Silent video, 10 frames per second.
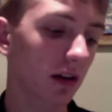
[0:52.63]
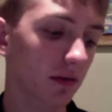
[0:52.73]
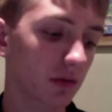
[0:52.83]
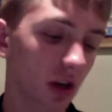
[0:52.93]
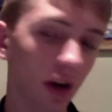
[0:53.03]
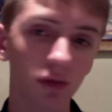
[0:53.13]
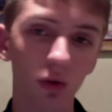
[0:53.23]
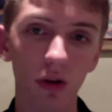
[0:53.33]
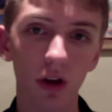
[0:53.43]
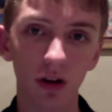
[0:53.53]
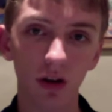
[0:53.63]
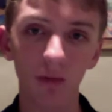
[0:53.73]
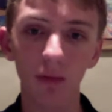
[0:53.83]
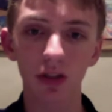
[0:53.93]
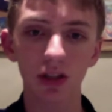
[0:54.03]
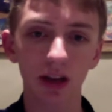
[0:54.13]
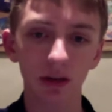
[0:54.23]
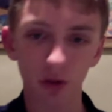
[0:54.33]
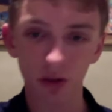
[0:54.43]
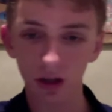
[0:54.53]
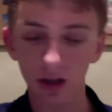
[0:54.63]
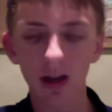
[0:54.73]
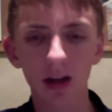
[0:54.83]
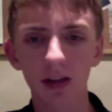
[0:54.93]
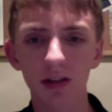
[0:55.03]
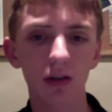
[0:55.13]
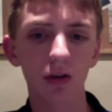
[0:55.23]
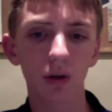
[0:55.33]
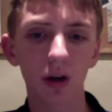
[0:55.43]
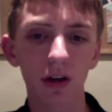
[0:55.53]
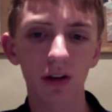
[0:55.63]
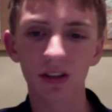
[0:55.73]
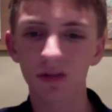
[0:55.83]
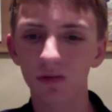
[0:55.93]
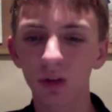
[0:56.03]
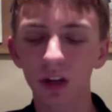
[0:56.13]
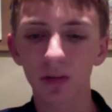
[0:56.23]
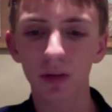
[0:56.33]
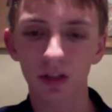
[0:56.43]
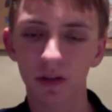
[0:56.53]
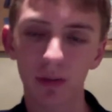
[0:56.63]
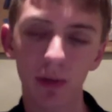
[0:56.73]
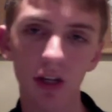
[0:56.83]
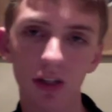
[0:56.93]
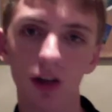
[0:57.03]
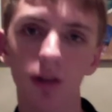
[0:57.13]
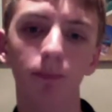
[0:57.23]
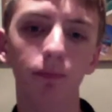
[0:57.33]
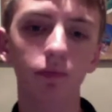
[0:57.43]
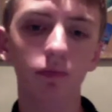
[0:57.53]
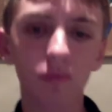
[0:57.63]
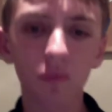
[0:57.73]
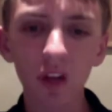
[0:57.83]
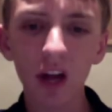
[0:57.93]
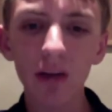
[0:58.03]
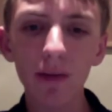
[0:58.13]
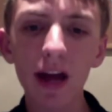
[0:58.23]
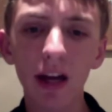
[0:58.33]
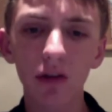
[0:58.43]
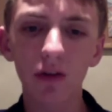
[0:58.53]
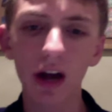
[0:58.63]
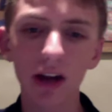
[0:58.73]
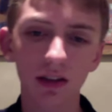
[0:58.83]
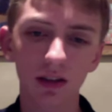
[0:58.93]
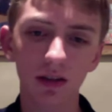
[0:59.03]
software that encompasses everything. So it's really expensive on a PC. On a Mac, you've got